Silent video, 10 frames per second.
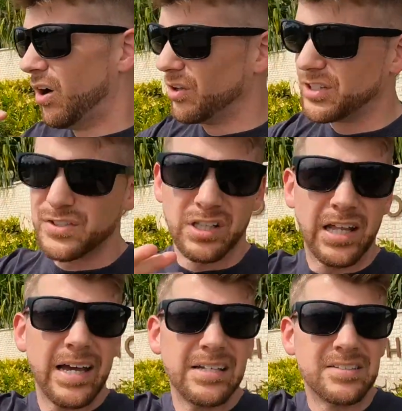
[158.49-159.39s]
all this
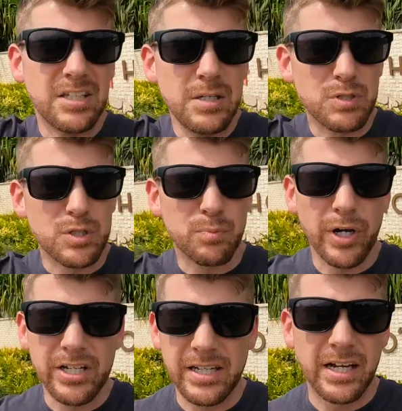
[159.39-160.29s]
land to keep
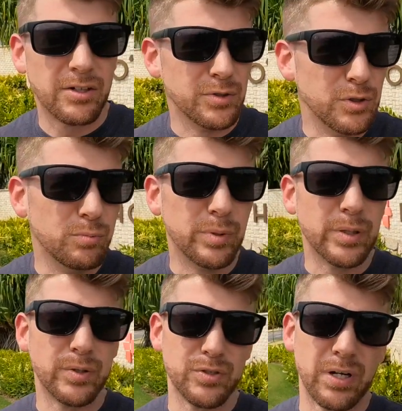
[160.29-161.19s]
spreading out new
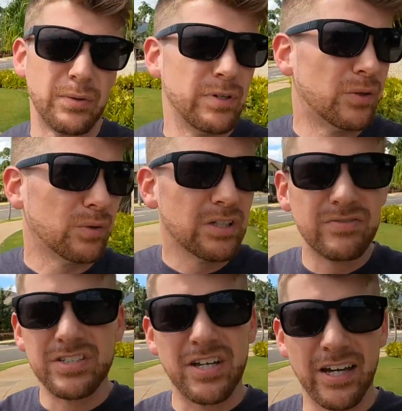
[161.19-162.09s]
builds, right? We don't
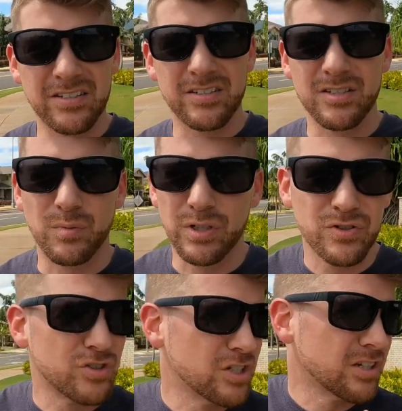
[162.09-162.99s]
live in Texas where
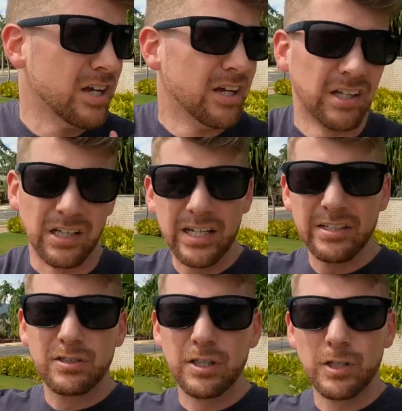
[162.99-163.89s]
there's just
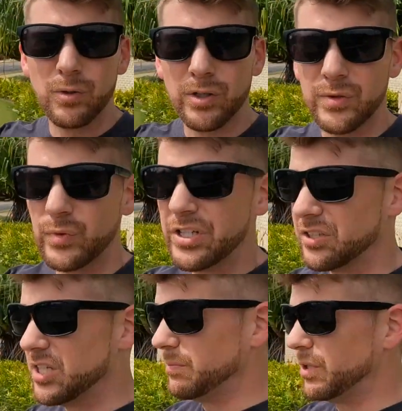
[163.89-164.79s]
land galore and we
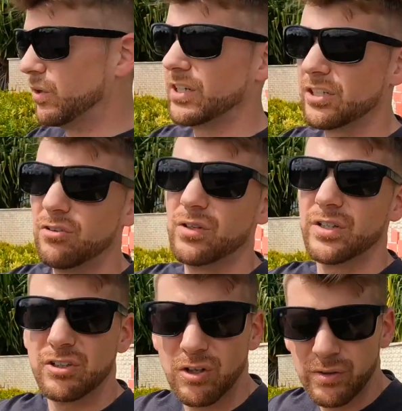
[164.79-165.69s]
can keep going and going
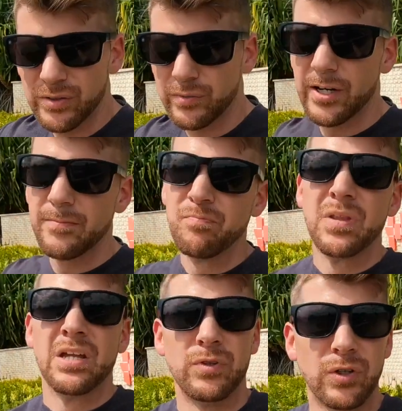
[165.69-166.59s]
and going, right?
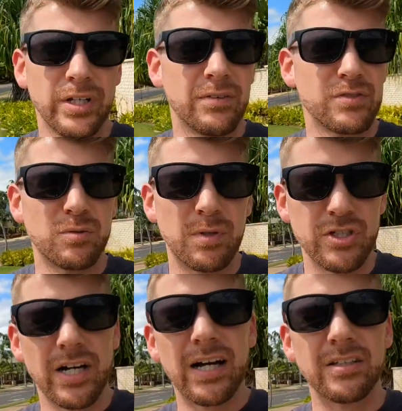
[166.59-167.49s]
We only have so
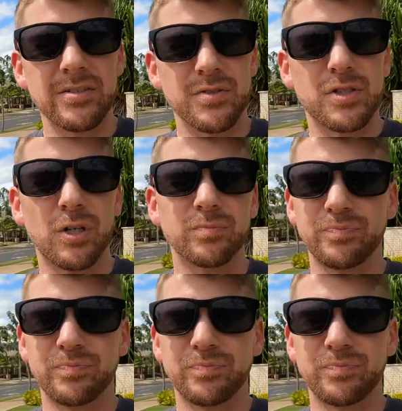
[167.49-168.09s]
much islands. So